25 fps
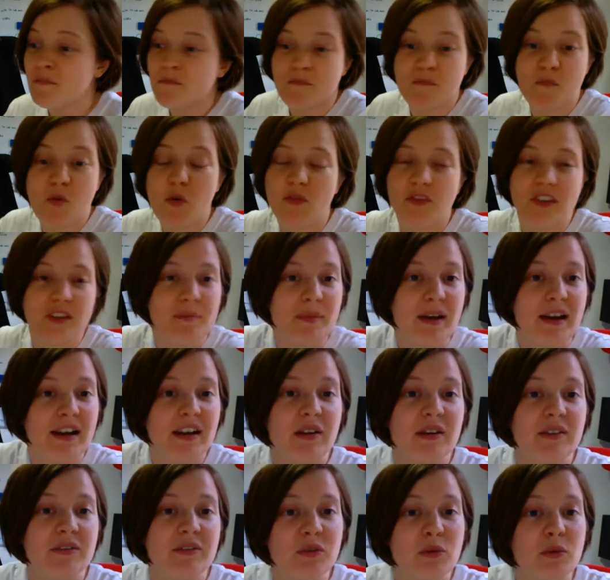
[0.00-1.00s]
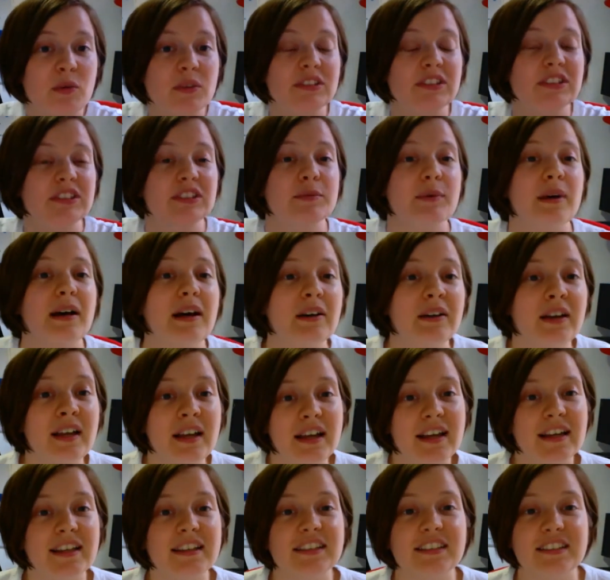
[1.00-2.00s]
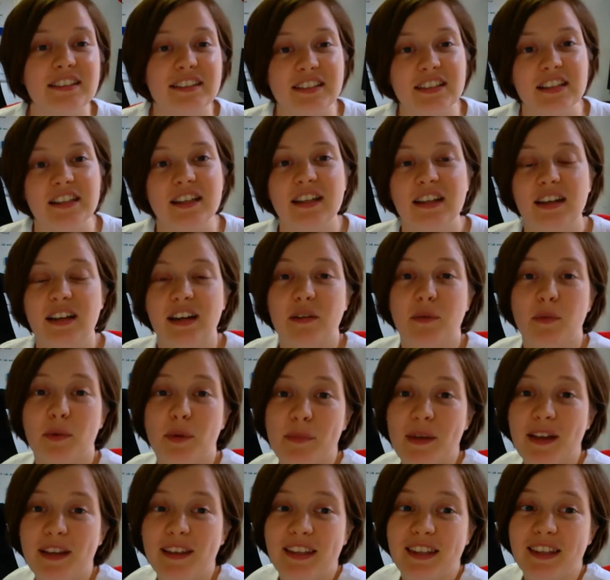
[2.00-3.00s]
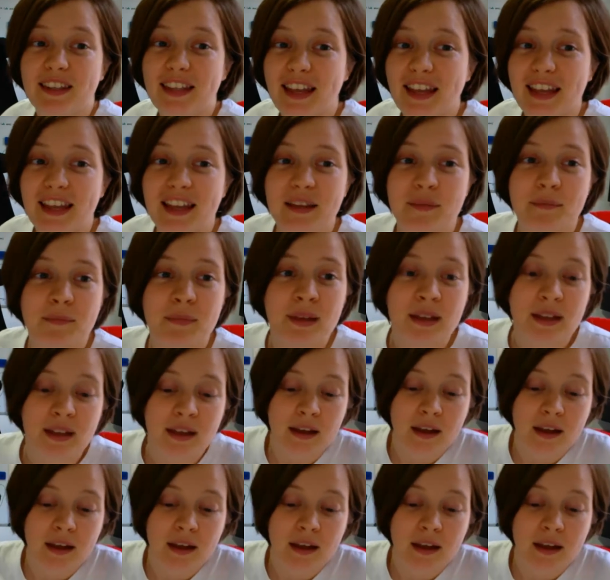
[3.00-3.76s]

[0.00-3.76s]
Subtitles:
more feedback going forwards as well as we make the game.